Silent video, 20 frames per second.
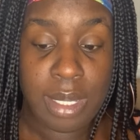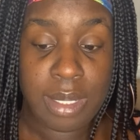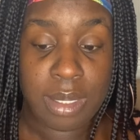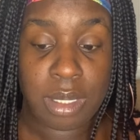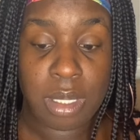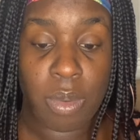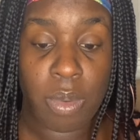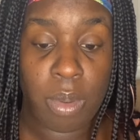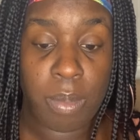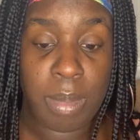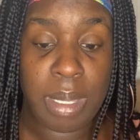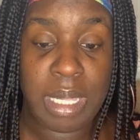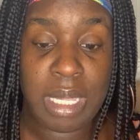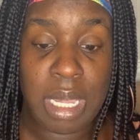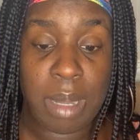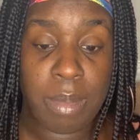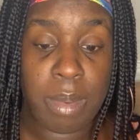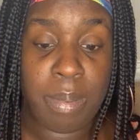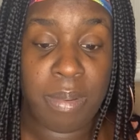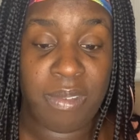Someone may
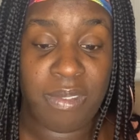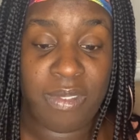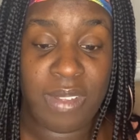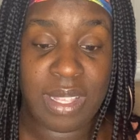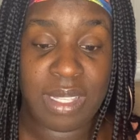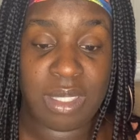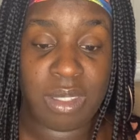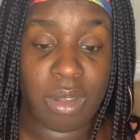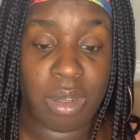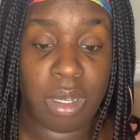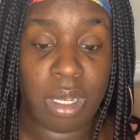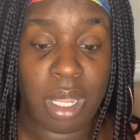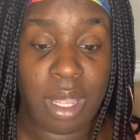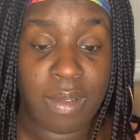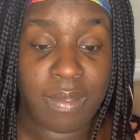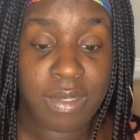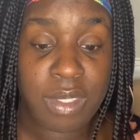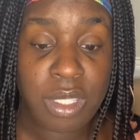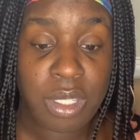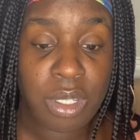come and profess their
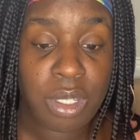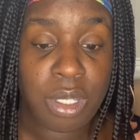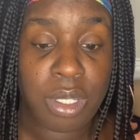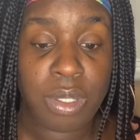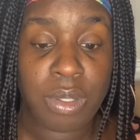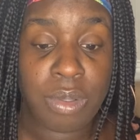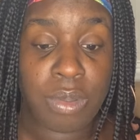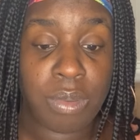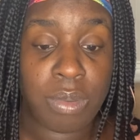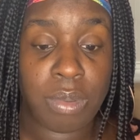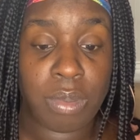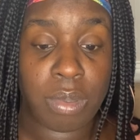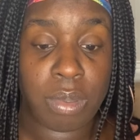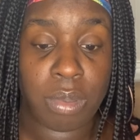love to you.